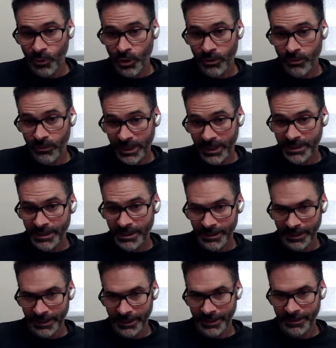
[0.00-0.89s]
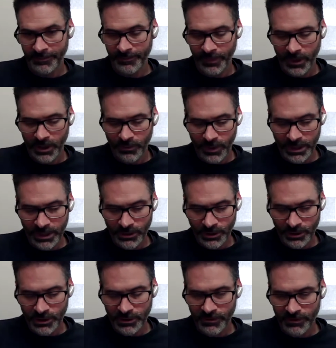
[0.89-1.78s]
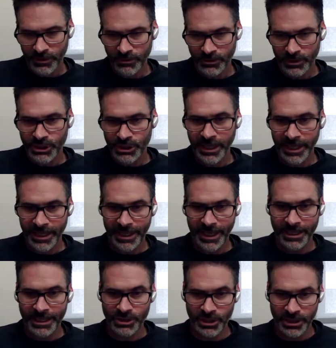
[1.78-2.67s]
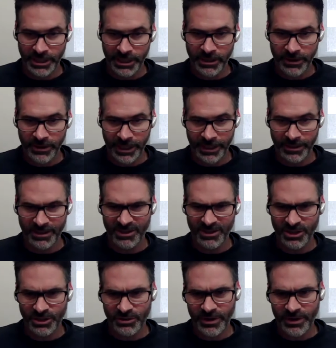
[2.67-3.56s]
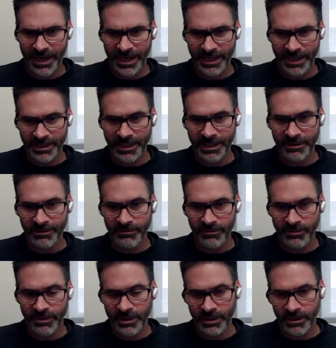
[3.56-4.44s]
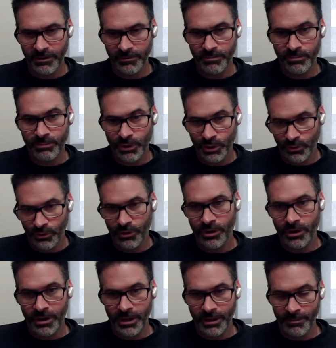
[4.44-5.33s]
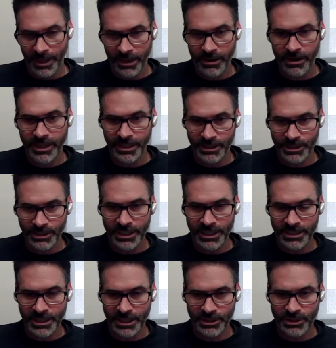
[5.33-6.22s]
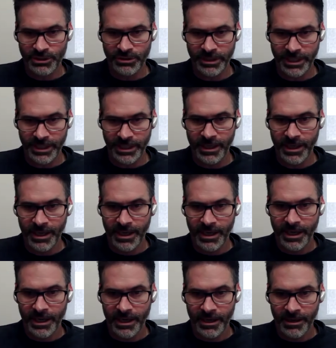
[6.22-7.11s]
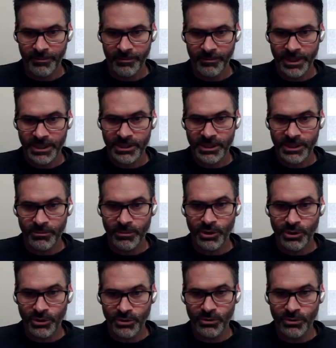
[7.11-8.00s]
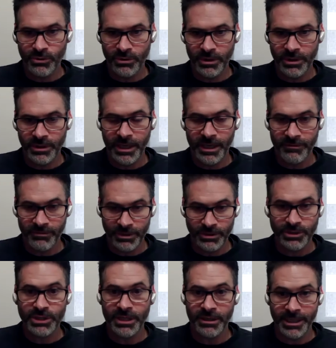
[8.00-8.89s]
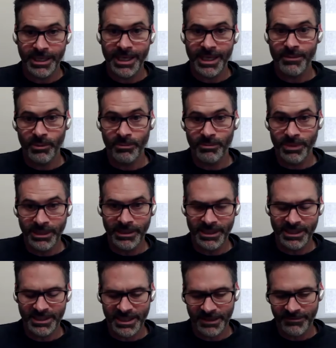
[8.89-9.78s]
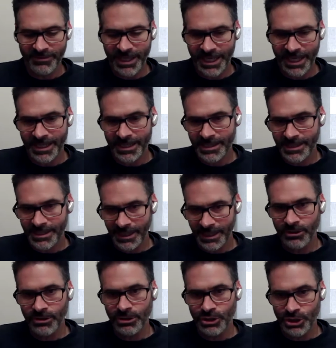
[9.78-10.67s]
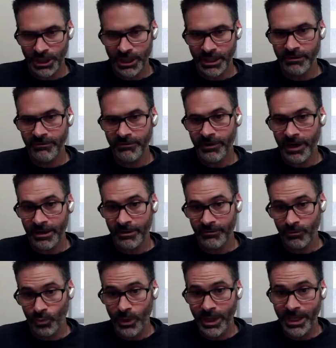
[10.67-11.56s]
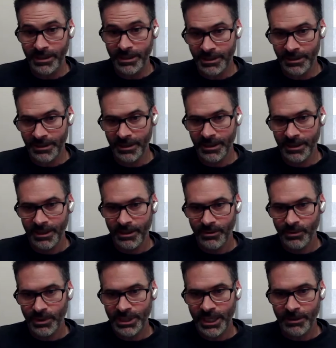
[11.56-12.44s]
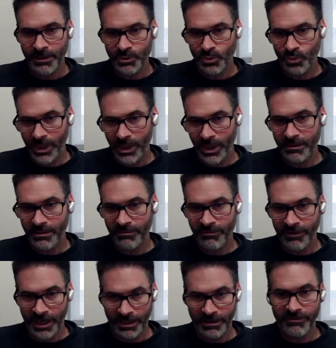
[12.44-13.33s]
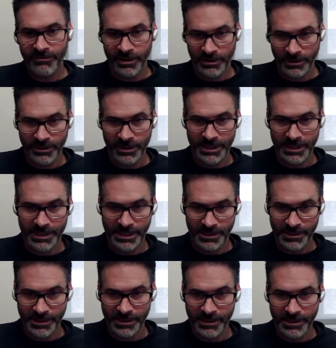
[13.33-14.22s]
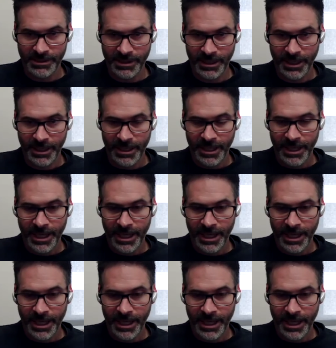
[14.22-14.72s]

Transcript: More recently, researchers have used genetic engineering to try and give the pure American chestnut tree um, some new evolutionary capabilities. And they've taken a single gene out of wheat, which helps wheat fight fungal diseases. Mm.